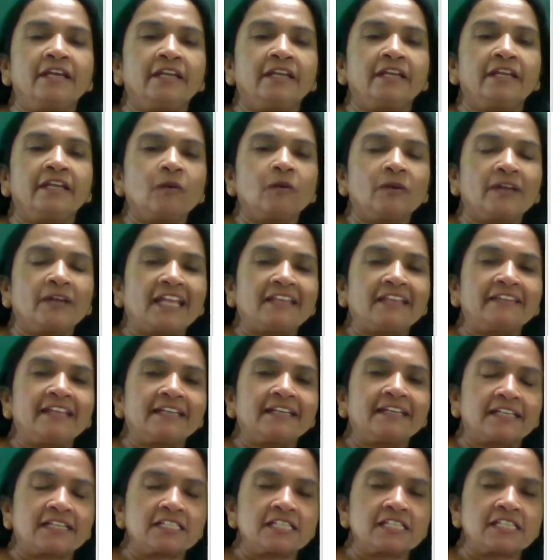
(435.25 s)
Now look at
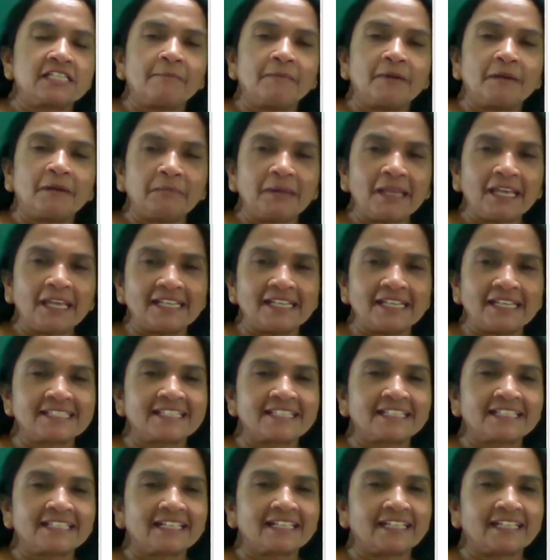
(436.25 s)
that example, please.